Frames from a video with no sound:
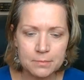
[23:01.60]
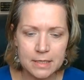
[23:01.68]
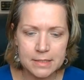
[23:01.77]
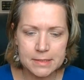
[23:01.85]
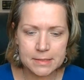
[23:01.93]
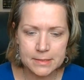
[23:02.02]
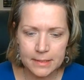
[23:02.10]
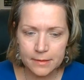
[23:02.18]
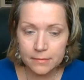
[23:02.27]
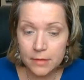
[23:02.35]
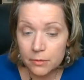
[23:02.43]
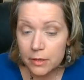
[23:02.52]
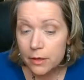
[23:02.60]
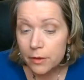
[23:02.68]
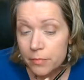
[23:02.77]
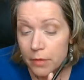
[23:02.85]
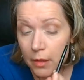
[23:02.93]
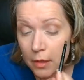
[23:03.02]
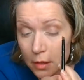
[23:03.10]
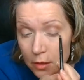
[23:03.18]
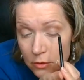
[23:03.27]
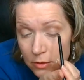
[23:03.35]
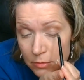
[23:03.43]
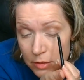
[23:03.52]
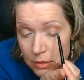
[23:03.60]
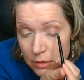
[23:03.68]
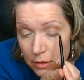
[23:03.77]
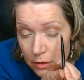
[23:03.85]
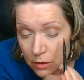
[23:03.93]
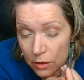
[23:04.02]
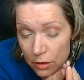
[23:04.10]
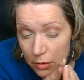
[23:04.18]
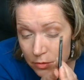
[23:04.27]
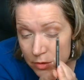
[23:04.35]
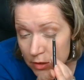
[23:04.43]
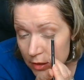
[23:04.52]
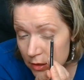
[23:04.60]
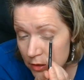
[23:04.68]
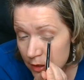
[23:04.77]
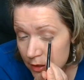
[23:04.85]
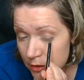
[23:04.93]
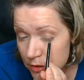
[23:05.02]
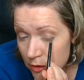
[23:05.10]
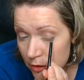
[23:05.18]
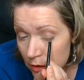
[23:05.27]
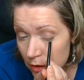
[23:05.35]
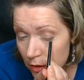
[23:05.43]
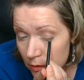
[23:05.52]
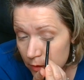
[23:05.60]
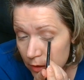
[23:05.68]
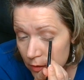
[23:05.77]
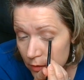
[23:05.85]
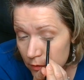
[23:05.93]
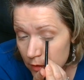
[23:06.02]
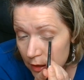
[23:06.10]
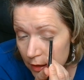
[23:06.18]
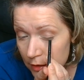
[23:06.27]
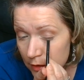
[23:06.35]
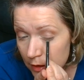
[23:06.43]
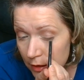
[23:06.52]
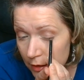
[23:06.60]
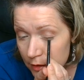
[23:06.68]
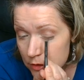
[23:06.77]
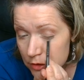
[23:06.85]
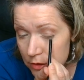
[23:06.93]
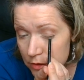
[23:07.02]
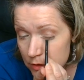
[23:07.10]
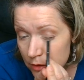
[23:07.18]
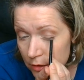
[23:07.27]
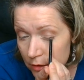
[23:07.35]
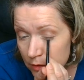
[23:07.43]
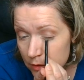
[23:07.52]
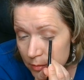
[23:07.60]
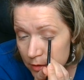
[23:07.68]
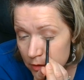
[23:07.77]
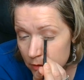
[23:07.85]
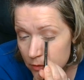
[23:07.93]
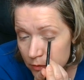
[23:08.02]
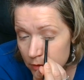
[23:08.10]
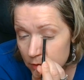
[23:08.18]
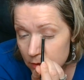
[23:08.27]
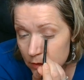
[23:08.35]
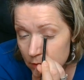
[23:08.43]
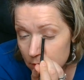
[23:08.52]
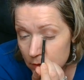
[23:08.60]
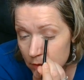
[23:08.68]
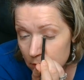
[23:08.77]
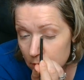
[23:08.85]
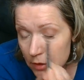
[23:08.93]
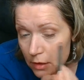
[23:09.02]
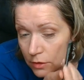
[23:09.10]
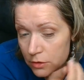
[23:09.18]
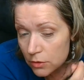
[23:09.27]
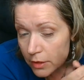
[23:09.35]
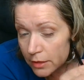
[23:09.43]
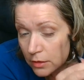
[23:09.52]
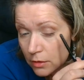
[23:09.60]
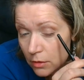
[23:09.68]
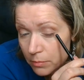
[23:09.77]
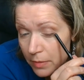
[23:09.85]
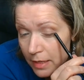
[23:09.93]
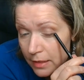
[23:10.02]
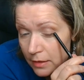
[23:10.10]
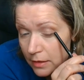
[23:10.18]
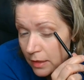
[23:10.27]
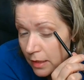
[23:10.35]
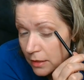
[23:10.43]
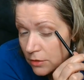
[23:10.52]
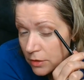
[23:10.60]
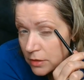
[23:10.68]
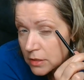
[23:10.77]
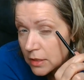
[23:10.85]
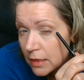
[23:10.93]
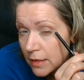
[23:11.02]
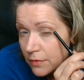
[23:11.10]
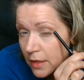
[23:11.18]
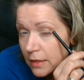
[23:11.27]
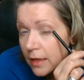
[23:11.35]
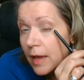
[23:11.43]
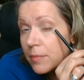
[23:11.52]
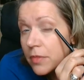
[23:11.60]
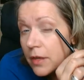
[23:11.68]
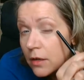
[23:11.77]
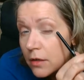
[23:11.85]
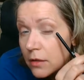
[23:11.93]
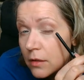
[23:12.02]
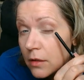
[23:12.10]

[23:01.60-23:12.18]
me see. There we go. So I'm just going to close and not start all the way over at the edge. Just start a little bit over. So like back in the day, you can see I left that gap there.